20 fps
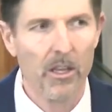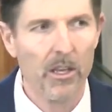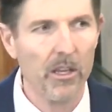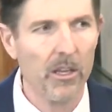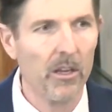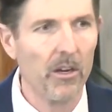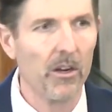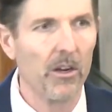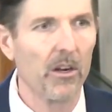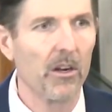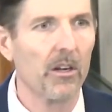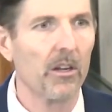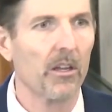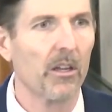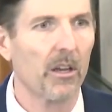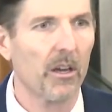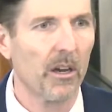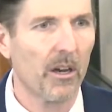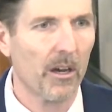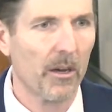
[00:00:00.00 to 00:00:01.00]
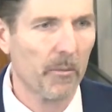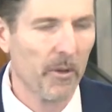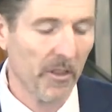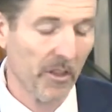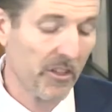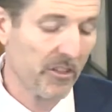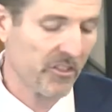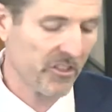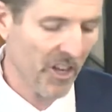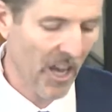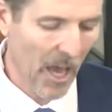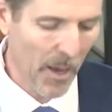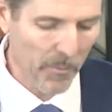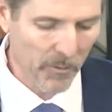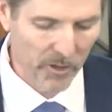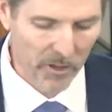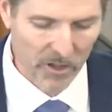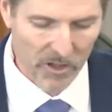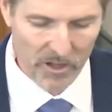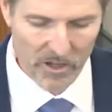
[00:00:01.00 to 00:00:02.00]
here in this
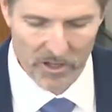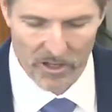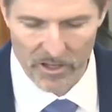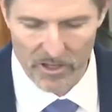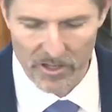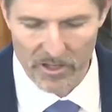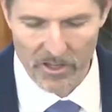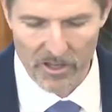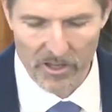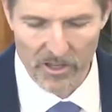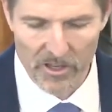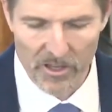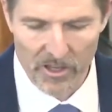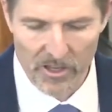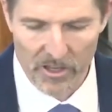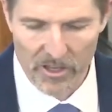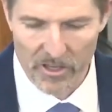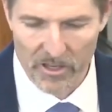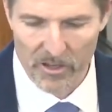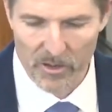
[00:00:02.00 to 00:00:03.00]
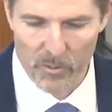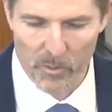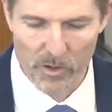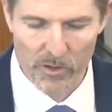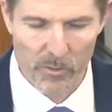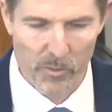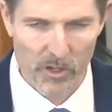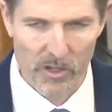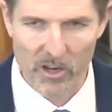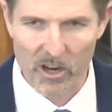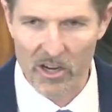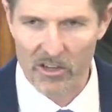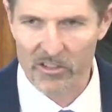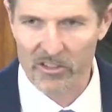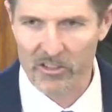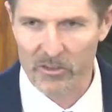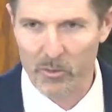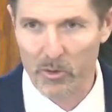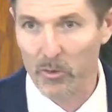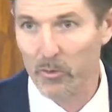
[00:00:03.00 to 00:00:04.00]
chapter with
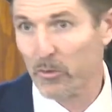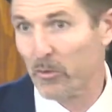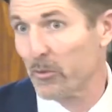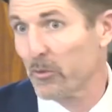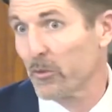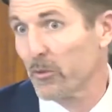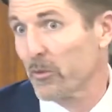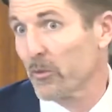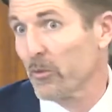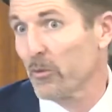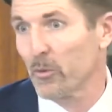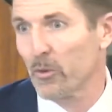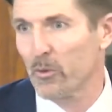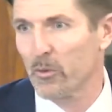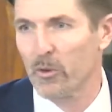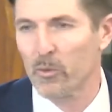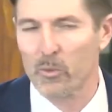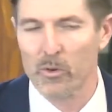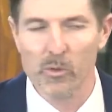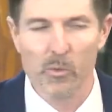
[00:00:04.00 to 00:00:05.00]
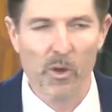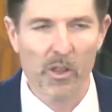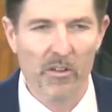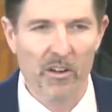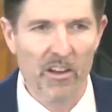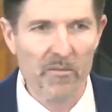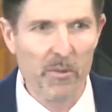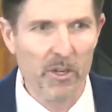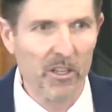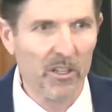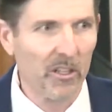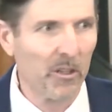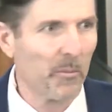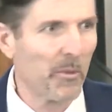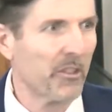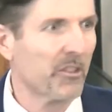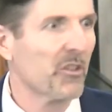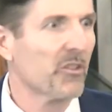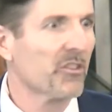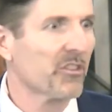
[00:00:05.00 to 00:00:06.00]
regards with whether I've been a little
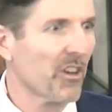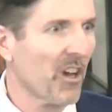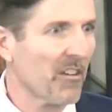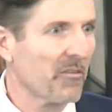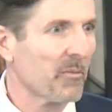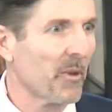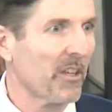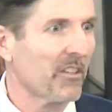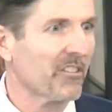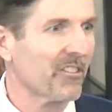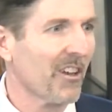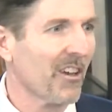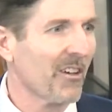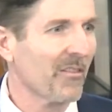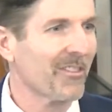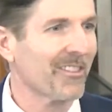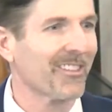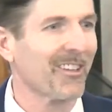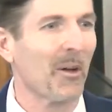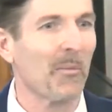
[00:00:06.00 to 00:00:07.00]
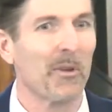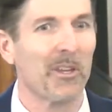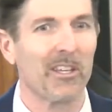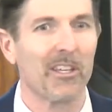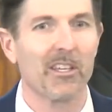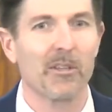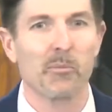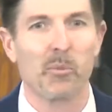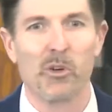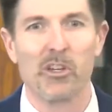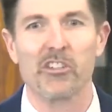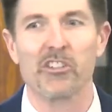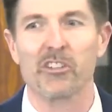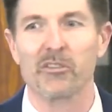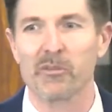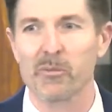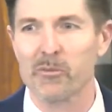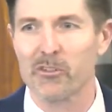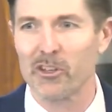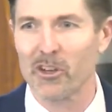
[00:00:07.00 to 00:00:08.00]
bit too soft myself in coming in,
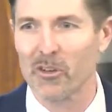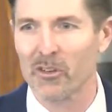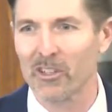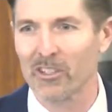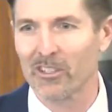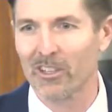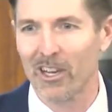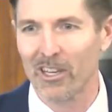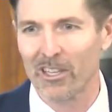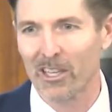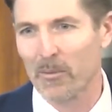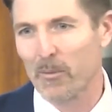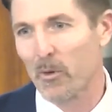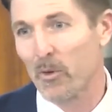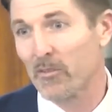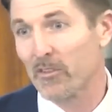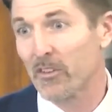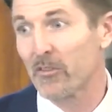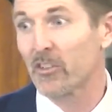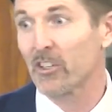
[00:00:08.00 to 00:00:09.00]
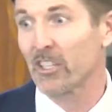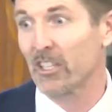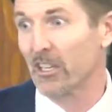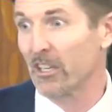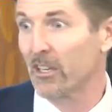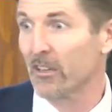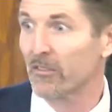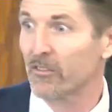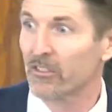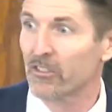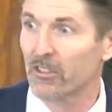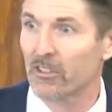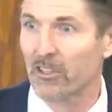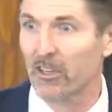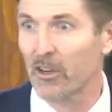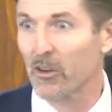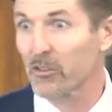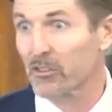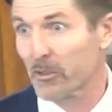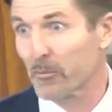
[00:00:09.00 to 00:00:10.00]
preaching from Jonah, talking about we have different gifts, and
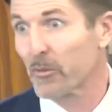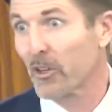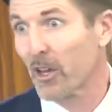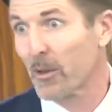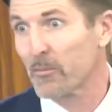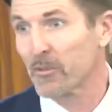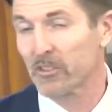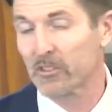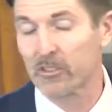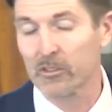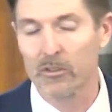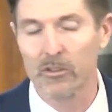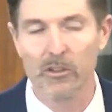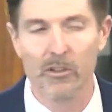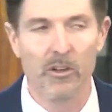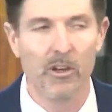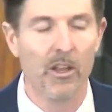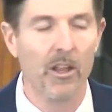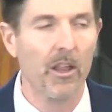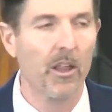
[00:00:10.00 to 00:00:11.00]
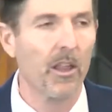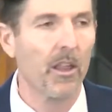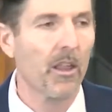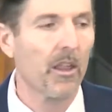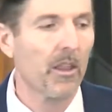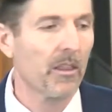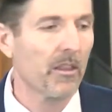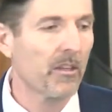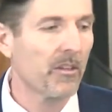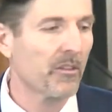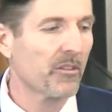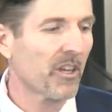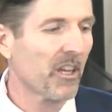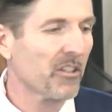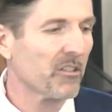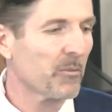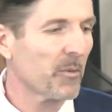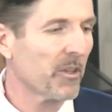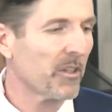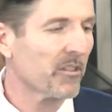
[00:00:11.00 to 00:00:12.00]
you know, sometimes it's true. The New
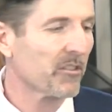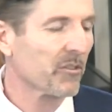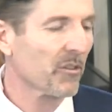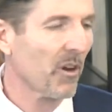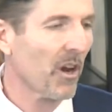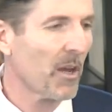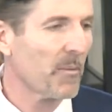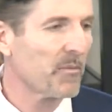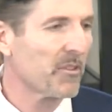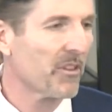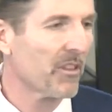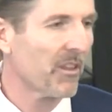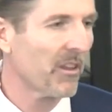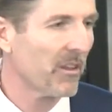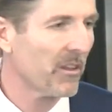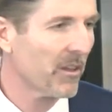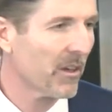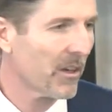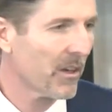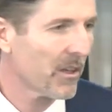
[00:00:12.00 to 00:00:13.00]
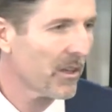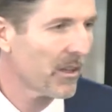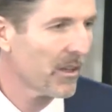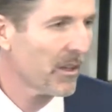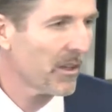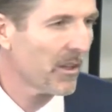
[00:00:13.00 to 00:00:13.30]
Testament describes the